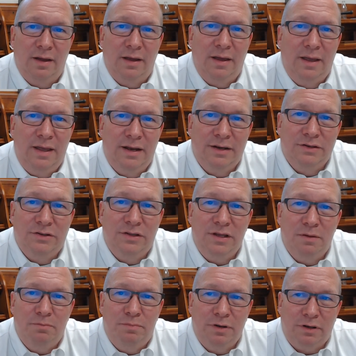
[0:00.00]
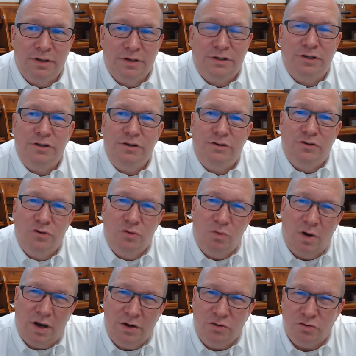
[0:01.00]
It is the ability to
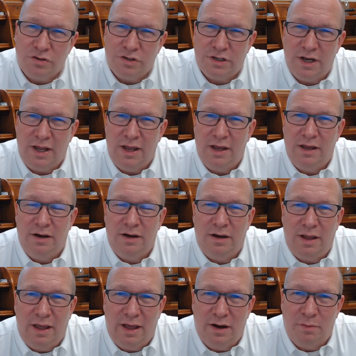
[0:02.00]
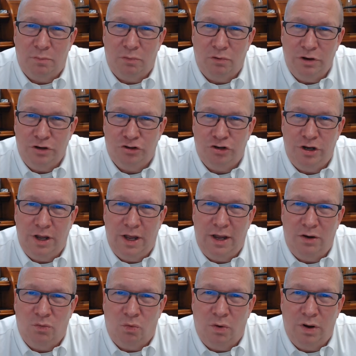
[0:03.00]
understand and appreciate
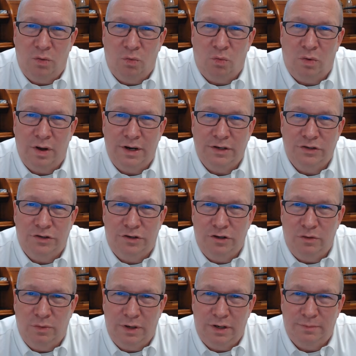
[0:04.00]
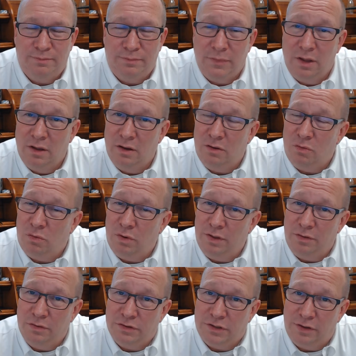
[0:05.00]
what one is doing,
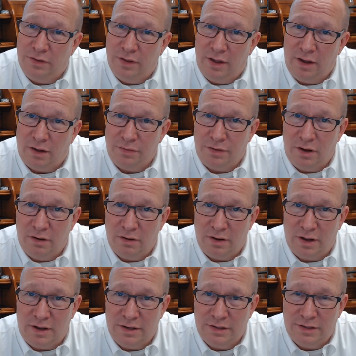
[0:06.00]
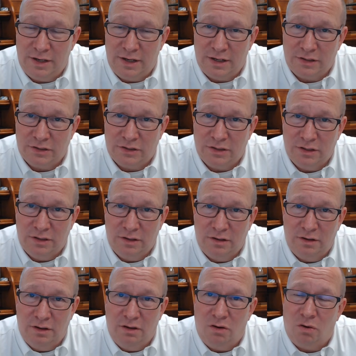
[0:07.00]
whether it's in the healthcare context
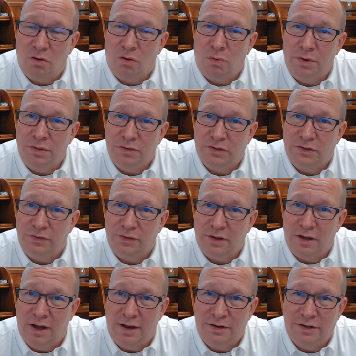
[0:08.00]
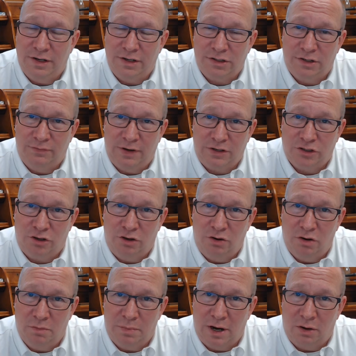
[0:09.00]
or whether it's in the context of executing
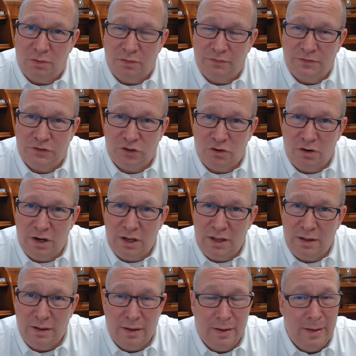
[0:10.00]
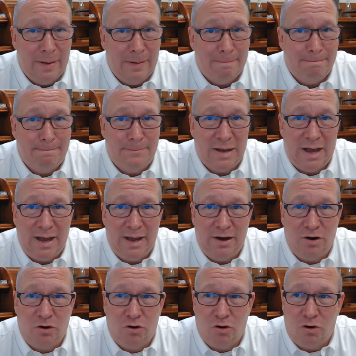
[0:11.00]
a power of attorney, buying
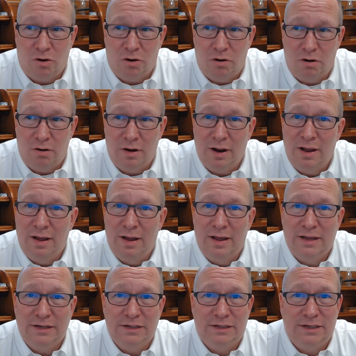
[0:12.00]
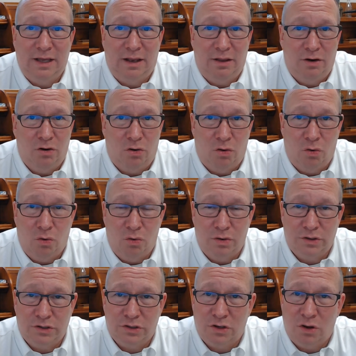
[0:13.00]
a car, selling a horse,